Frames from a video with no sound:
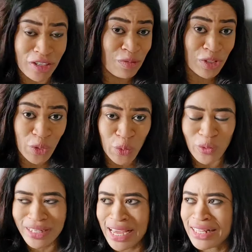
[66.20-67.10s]
the video.
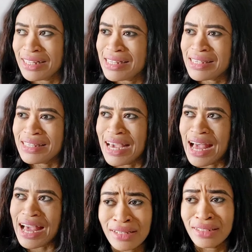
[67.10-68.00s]
Like this
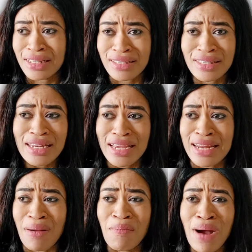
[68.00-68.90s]
guy, they say they're
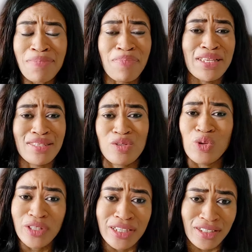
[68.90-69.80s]
not mad person,
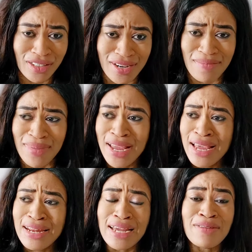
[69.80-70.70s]
no, they shame.
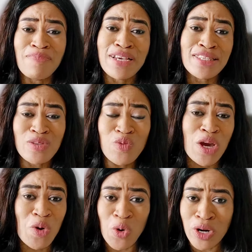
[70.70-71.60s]
Now the person
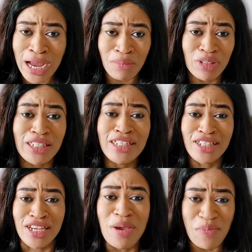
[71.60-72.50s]
we own them, they
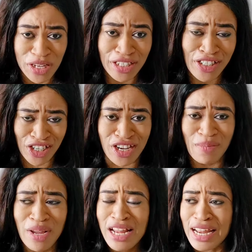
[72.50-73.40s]

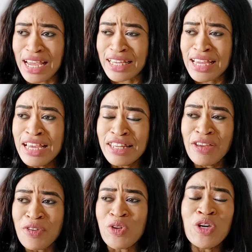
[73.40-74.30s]
shame. Like the
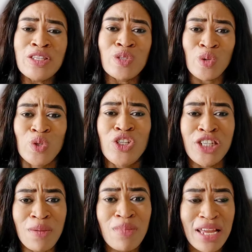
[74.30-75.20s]
video is so
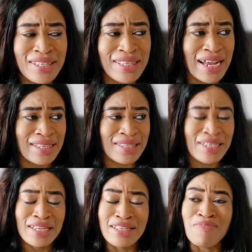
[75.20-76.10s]
that
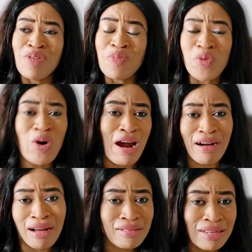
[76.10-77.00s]
the people
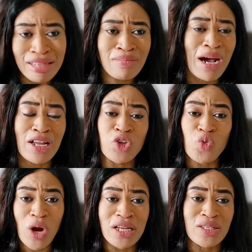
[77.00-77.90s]
around him are the
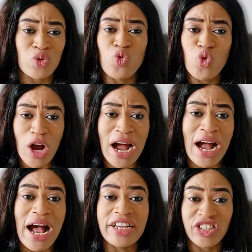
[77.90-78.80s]
ones who
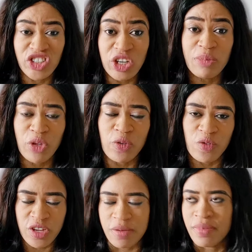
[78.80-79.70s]
are ashamed of
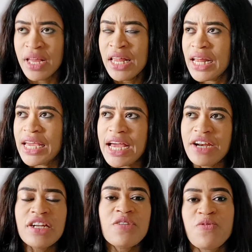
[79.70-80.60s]
him. Like I
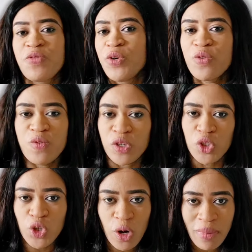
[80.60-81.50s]
really feel for
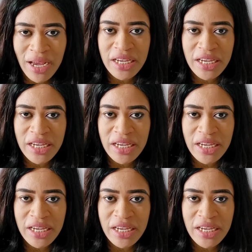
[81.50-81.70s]
Chioma